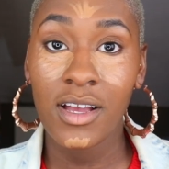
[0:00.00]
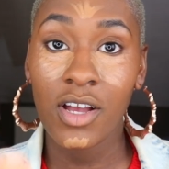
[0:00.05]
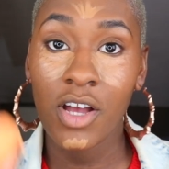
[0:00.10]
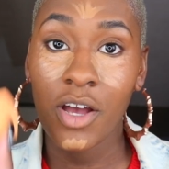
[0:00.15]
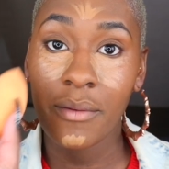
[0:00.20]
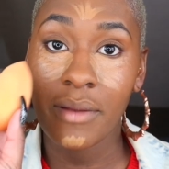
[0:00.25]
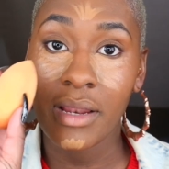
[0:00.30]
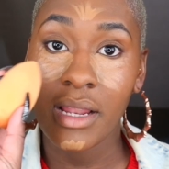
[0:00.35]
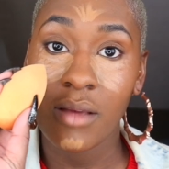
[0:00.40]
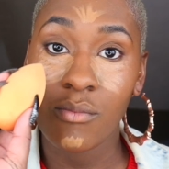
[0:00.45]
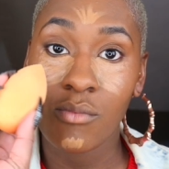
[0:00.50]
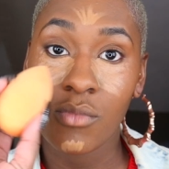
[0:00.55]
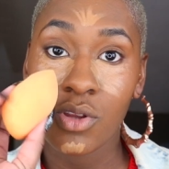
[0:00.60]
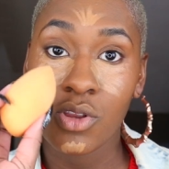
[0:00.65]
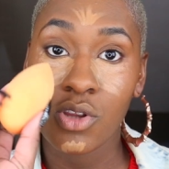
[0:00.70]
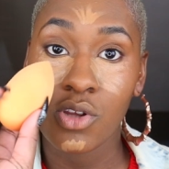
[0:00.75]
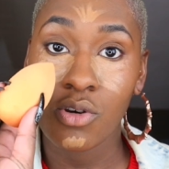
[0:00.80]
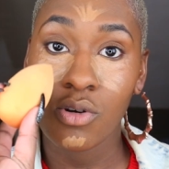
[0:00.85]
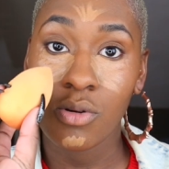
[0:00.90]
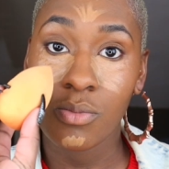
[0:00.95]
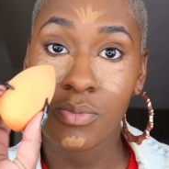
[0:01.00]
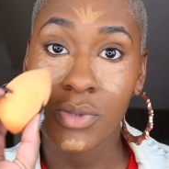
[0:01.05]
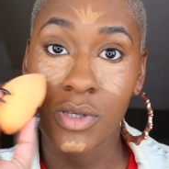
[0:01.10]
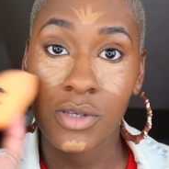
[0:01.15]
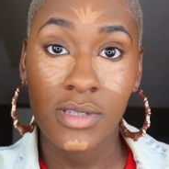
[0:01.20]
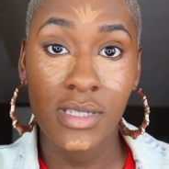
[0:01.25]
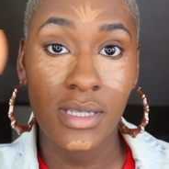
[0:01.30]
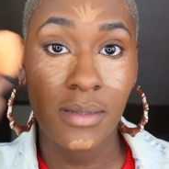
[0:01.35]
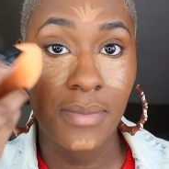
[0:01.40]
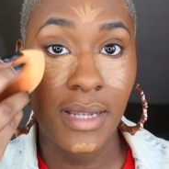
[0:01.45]
And going in with your
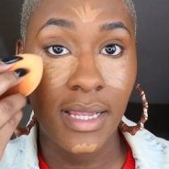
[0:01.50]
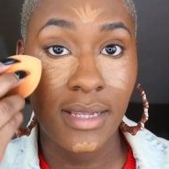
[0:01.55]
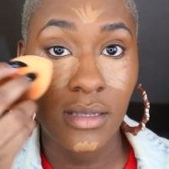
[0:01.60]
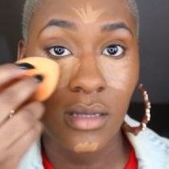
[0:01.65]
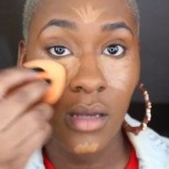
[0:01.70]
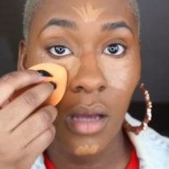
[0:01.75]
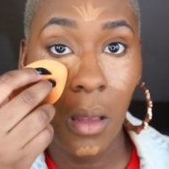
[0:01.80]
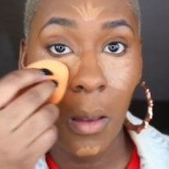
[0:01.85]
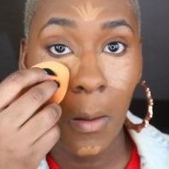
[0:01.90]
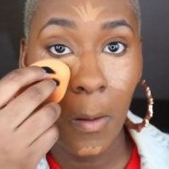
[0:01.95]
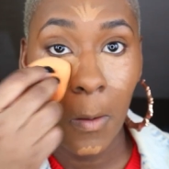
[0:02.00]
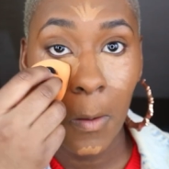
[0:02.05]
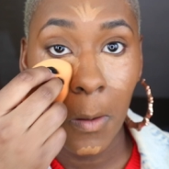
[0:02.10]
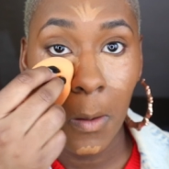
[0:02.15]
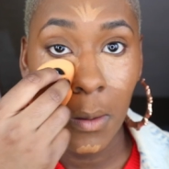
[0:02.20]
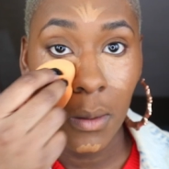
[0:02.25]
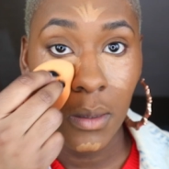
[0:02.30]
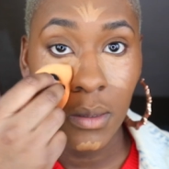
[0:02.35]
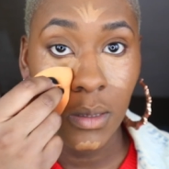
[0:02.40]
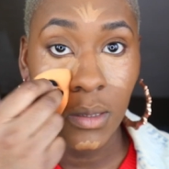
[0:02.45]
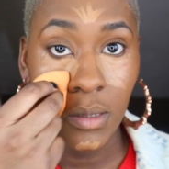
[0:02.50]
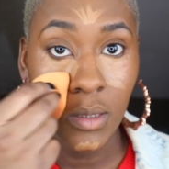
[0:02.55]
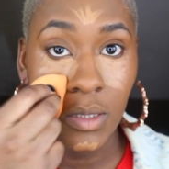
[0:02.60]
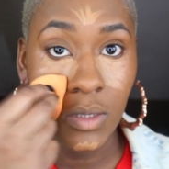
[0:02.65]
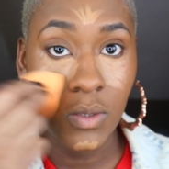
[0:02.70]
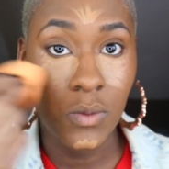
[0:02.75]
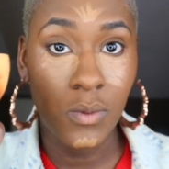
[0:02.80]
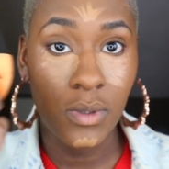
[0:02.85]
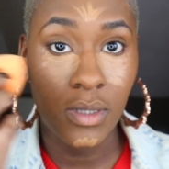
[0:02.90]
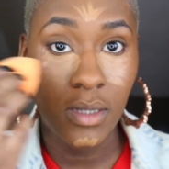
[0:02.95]
beauty blender, you
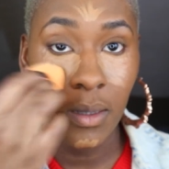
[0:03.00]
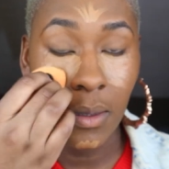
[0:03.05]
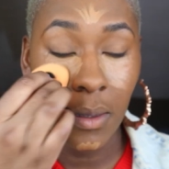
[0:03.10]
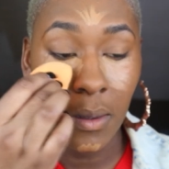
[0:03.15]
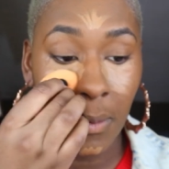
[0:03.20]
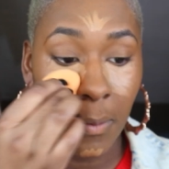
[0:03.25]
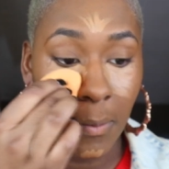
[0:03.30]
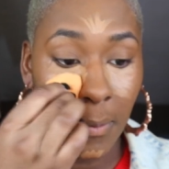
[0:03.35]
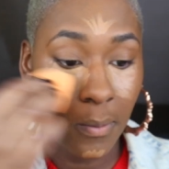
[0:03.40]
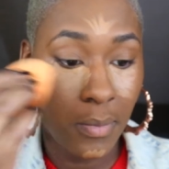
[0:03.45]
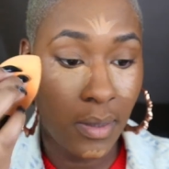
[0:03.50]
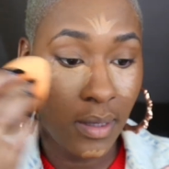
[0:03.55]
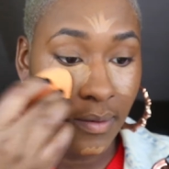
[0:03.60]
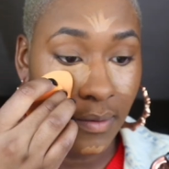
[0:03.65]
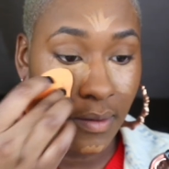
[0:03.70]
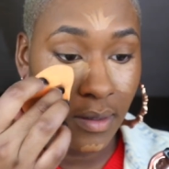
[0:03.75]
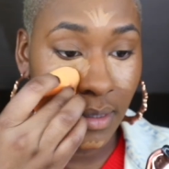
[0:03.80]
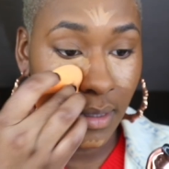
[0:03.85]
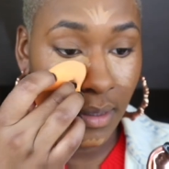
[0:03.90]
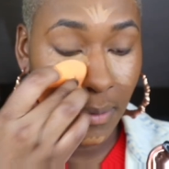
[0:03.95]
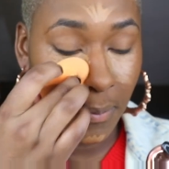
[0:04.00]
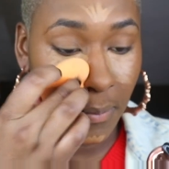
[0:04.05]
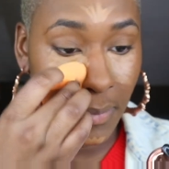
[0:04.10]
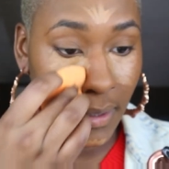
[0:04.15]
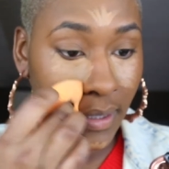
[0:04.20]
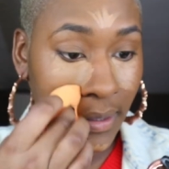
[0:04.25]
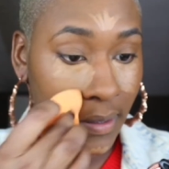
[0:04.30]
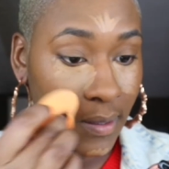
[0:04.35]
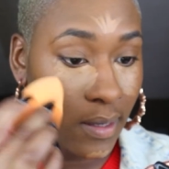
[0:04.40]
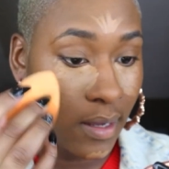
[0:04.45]
just want to basically
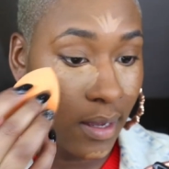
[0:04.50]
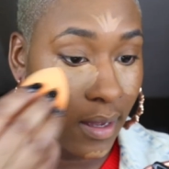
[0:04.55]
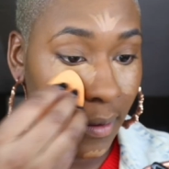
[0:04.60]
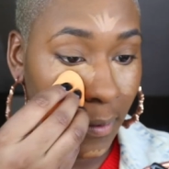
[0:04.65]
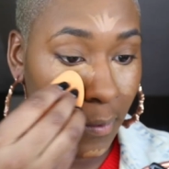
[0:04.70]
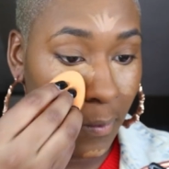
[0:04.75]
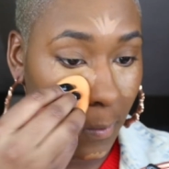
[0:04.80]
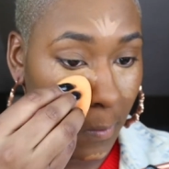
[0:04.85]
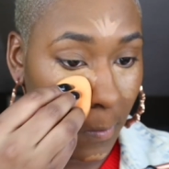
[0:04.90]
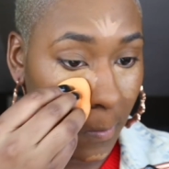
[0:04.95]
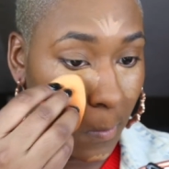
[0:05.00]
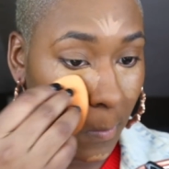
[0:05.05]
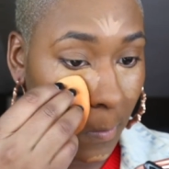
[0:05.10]
blend out